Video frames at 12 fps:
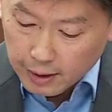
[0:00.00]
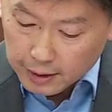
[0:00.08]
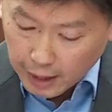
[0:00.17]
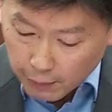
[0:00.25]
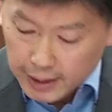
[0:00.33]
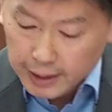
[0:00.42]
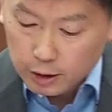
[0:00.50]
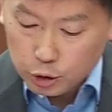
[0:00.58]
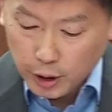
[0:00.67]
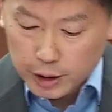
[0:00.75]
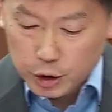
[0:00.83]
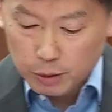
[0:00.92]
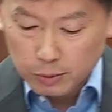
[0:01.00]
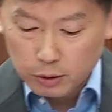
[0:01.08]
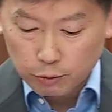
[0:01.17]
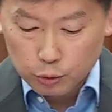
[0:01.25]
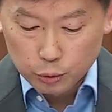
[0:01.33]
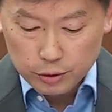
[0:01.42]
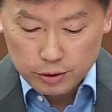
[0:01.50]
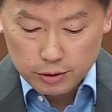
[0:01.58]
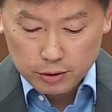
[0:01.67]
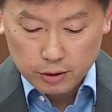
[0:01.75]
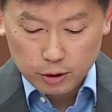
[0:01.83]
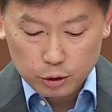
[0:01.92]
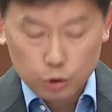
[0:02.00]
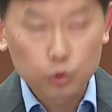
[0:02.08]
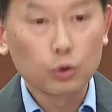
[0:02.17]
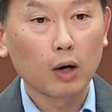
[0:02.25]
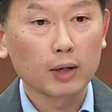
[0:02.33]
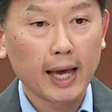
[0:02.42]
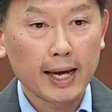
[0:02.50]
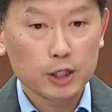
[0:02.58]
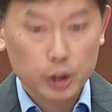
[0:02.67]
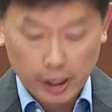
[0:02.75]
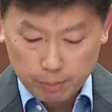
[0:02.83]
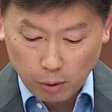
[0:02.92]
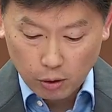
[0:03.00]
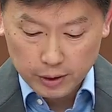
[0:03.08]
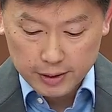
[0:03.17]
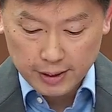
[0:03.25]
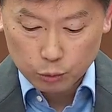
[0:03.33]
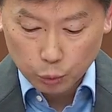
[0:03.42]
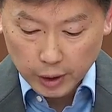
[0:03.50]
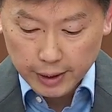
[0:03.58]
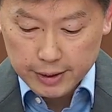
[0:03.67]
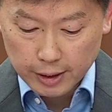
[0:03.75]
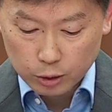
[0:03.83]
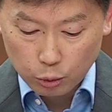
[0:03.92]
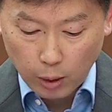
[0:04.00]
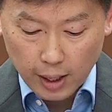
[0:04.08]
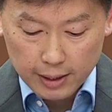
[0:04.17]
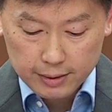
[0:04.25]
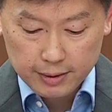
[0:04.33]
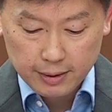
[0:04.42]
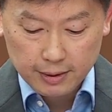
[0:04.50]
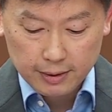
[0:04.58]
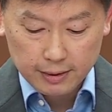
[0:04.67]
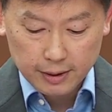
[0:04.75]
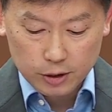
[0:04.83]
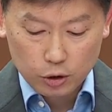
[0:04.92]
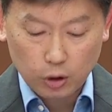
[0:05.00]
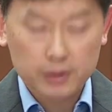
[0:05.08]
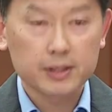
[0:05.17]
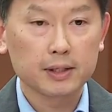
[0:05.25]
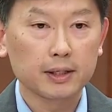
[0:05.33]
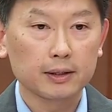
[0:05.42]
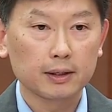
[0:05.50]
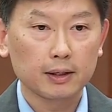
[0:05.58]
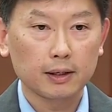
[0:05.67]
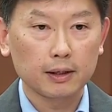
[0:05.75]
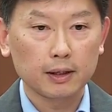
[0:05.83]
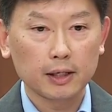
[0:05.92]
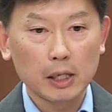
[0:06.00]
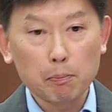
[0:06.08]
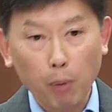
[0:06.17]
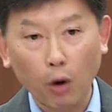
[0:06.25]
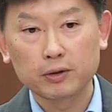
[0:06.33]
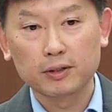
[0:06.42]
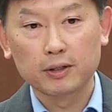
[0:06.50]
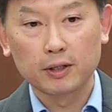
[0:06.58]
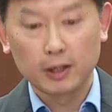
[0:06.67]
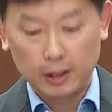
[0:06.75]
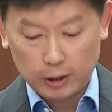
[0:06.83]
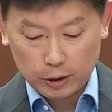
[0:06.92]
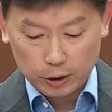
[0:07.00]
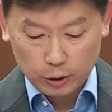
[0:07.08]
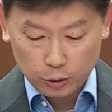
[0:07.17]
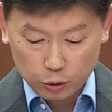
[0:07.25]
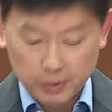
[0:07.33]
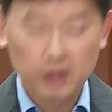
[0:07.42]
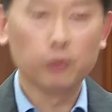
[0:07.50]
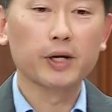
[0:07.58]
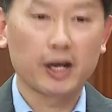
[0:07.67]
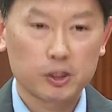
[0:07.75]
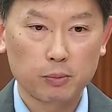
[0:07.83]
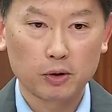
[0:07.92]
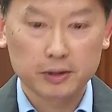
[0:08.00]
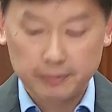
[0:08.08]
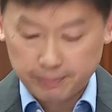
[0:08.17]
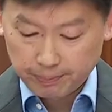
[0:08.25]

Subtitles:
Currently, the transshipment of goods through our land checkpoints at Woodlands and Tuas is considered import to be re-exported.